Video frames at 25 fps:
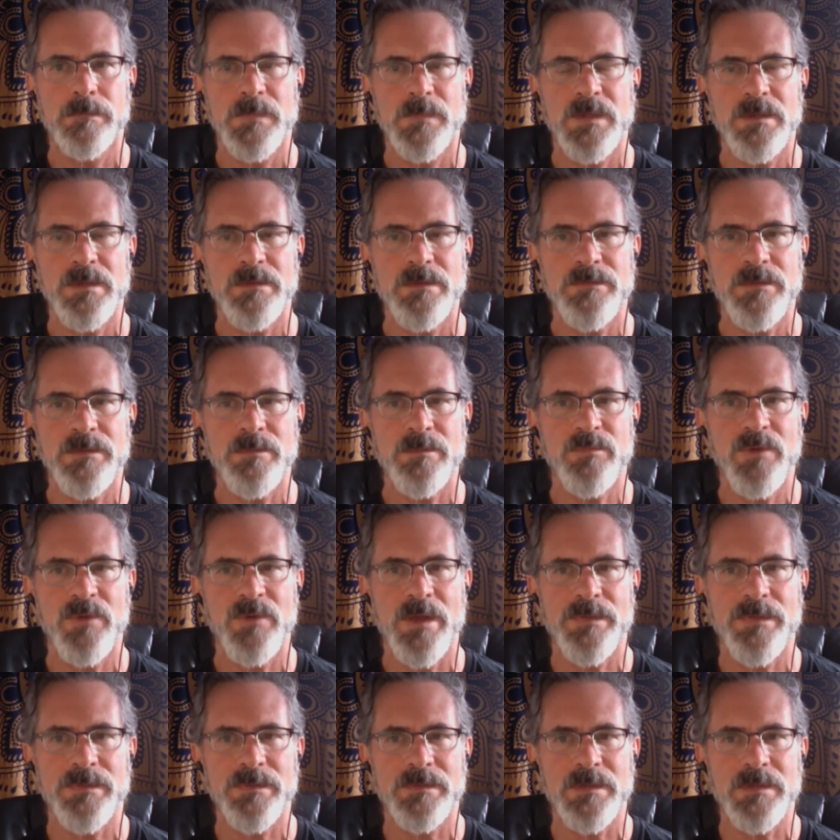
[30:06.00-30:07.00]
the breath
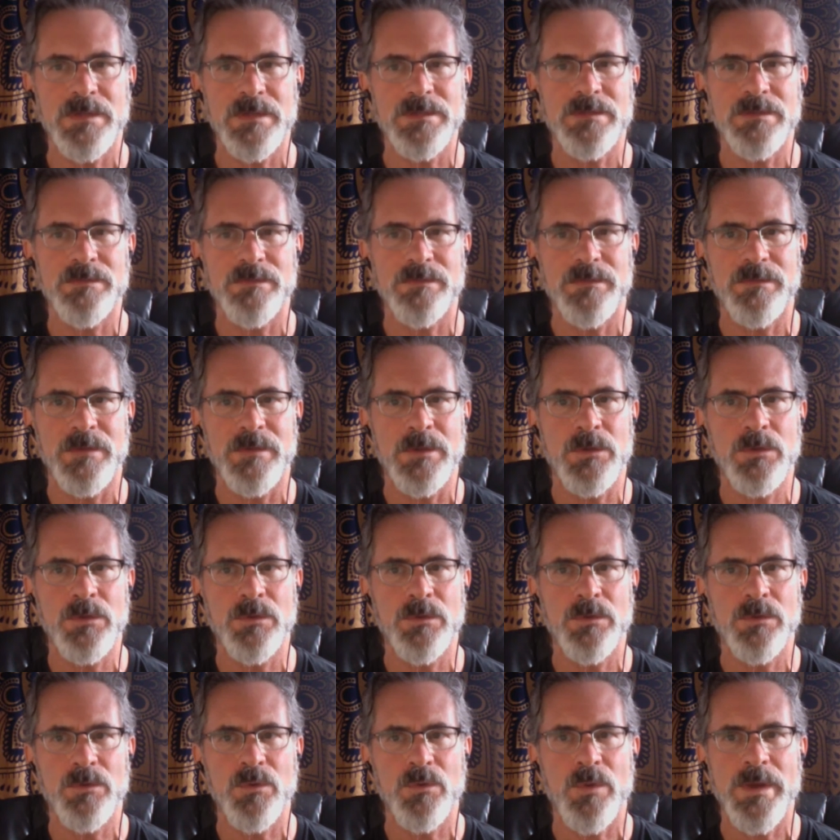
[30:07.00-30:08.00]
doesn't feel
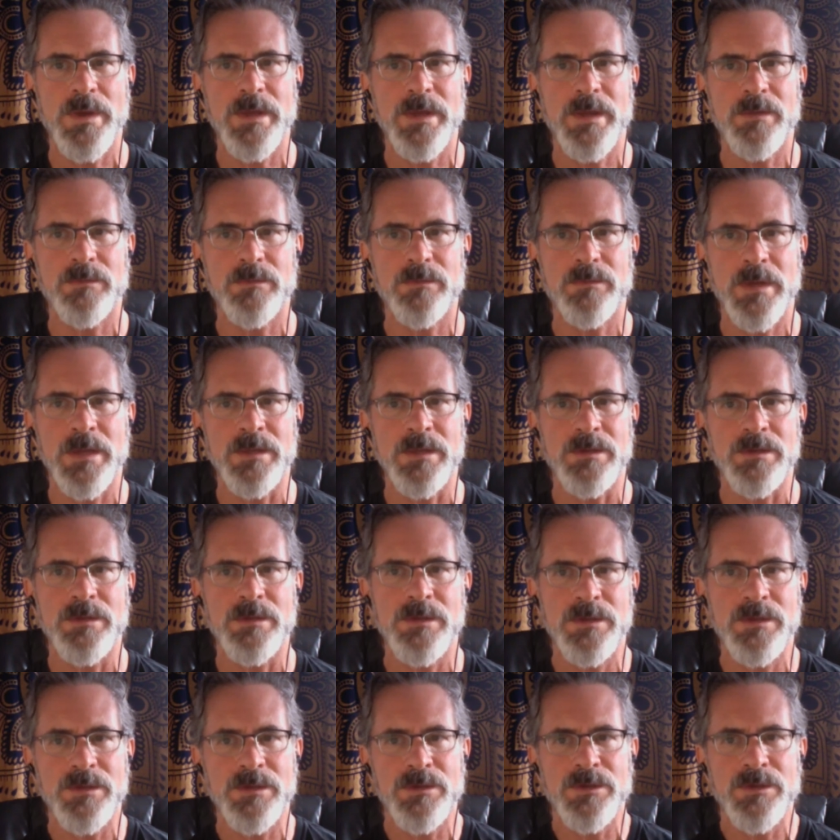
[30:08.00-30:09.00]
quite right, you
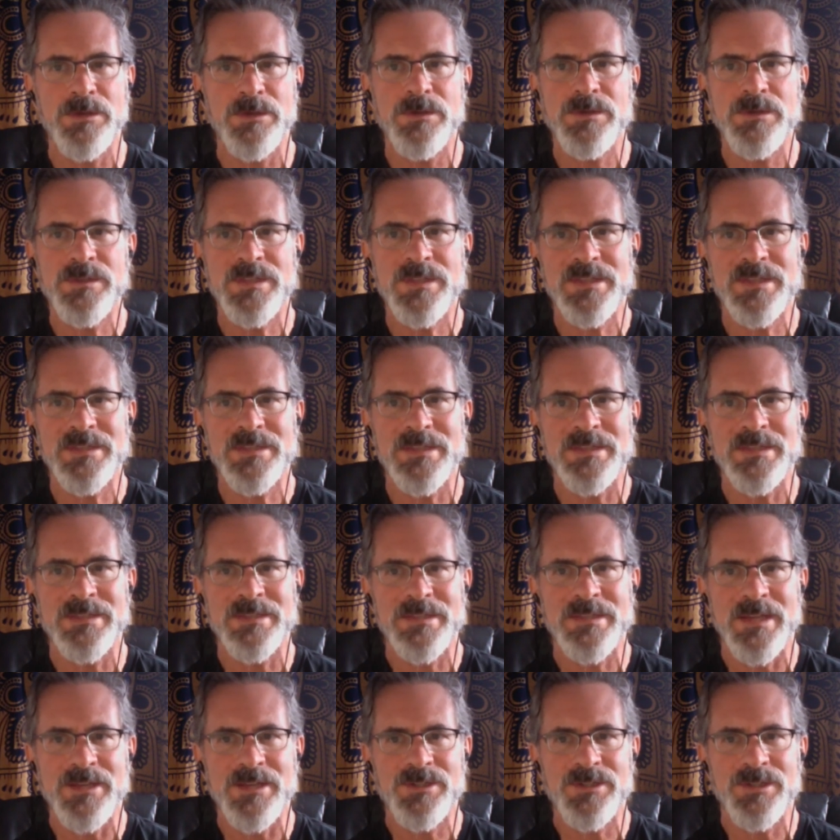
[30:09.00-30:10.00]
can use the
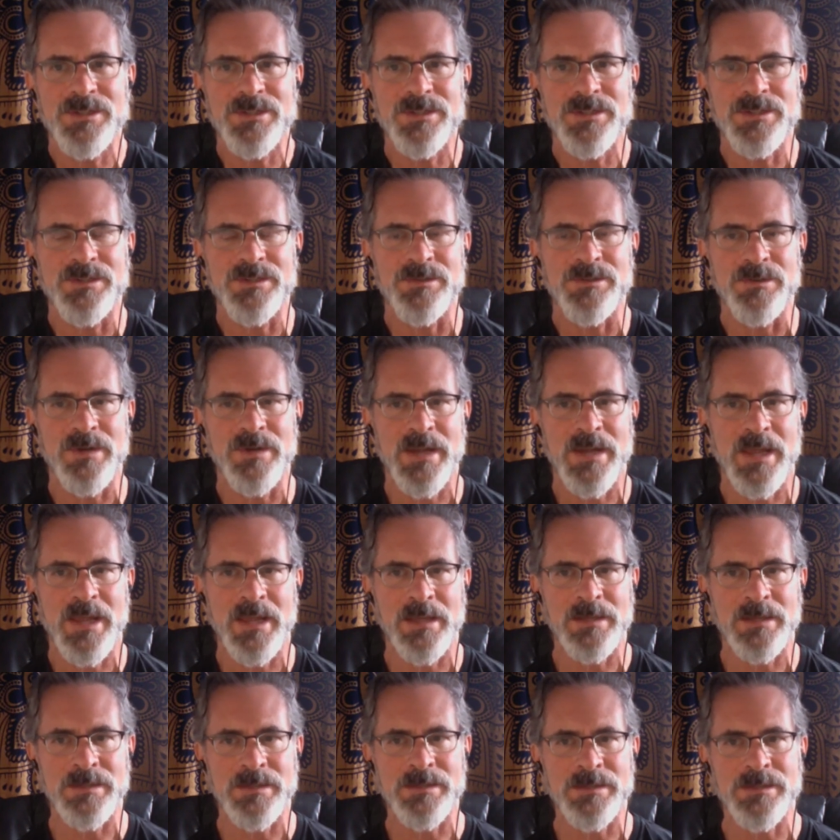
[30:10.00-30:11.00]
sensations in your
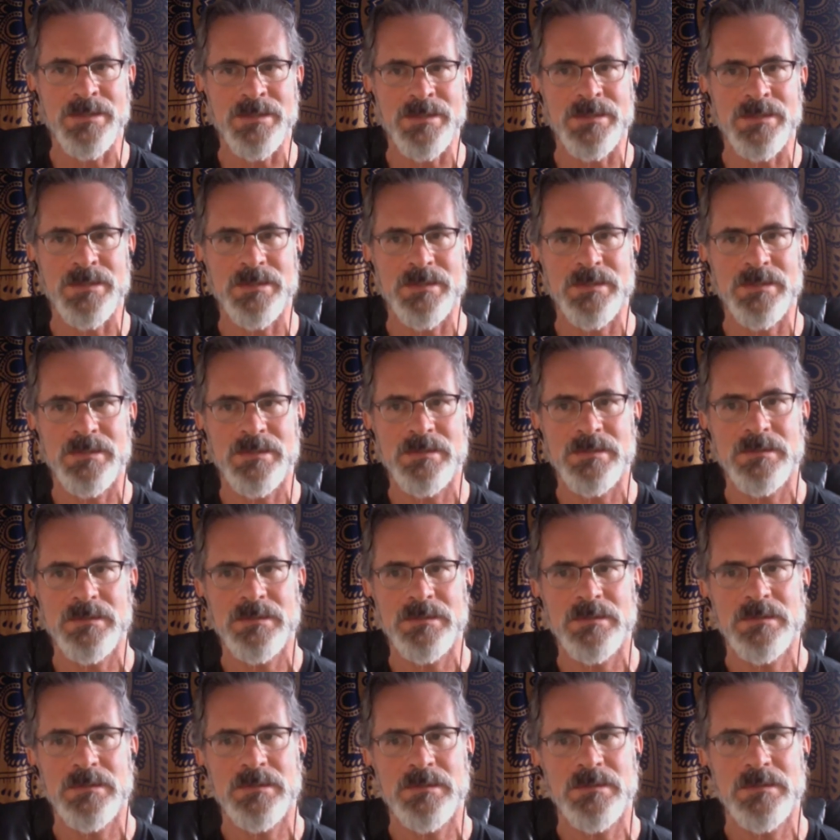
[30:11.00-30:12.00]
hands,
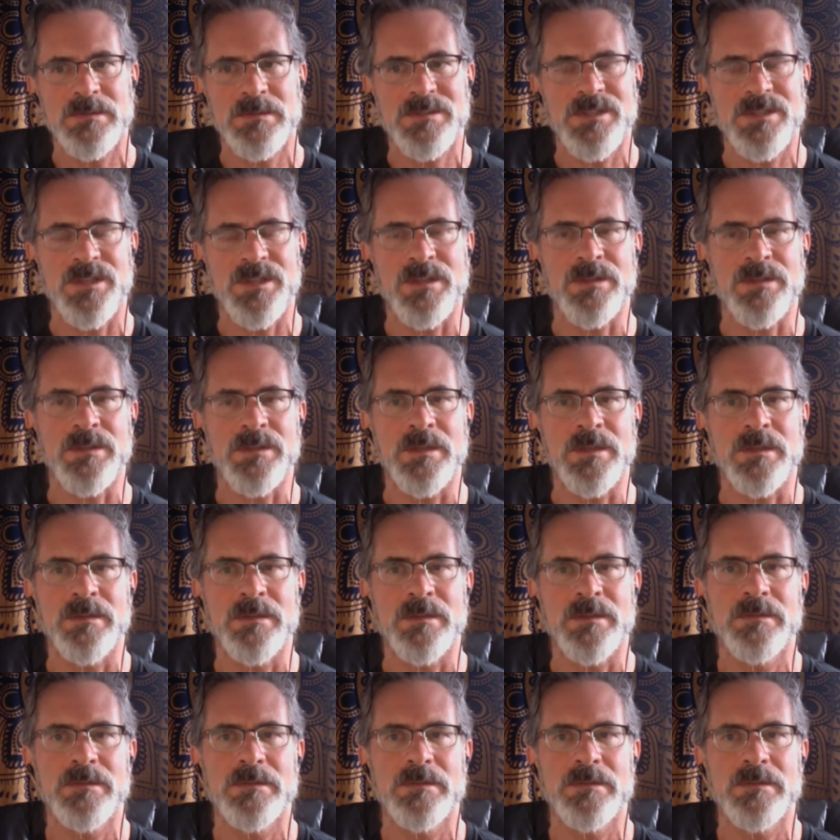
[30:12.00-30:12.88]
tingling,